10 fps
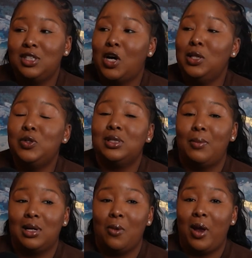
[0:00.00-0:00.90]
Don't lose it. I'm
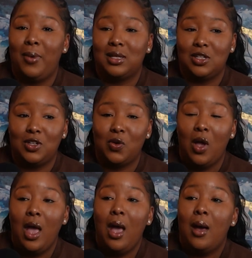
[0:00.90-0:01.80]
going to come right back to you.
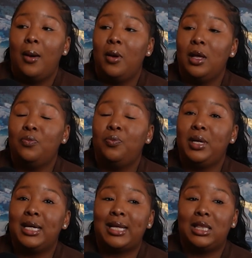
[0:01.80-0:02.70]

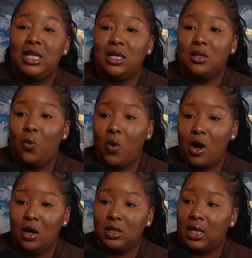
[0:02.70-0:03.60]
Because I think
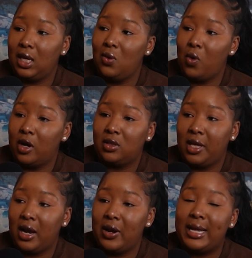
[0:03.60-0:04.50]
the key word
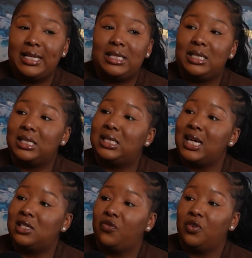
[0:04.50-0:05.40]
there is
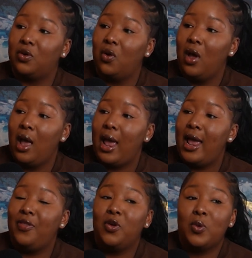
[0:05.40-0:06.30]
successful.
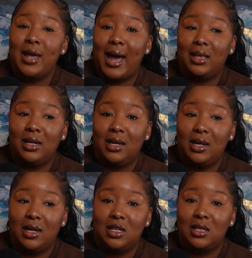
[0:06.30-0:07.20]
And the reality
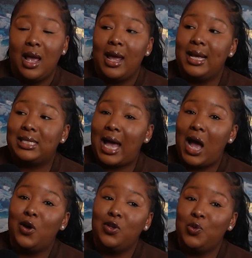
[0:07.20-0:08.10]
is
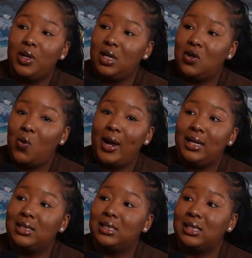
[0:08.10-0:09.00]
how you
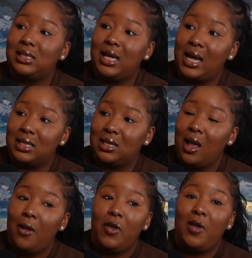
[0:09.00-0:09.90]
equate success.
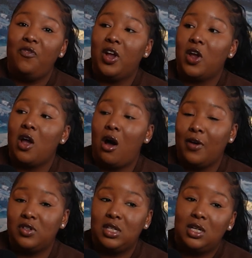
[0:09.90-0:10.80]
And very
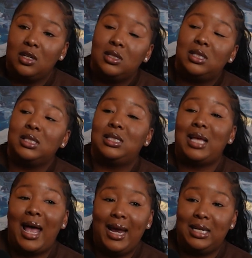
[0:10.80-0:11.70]
often
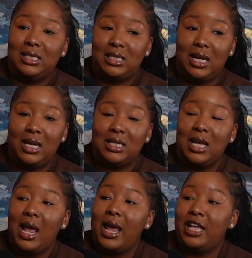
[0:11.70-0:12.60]
society says
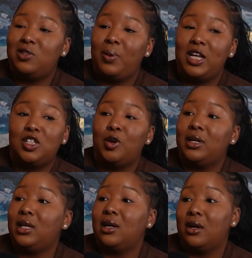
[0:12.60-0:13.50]
it's based on
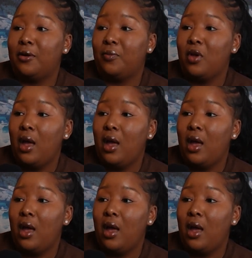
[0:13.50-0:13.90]
income.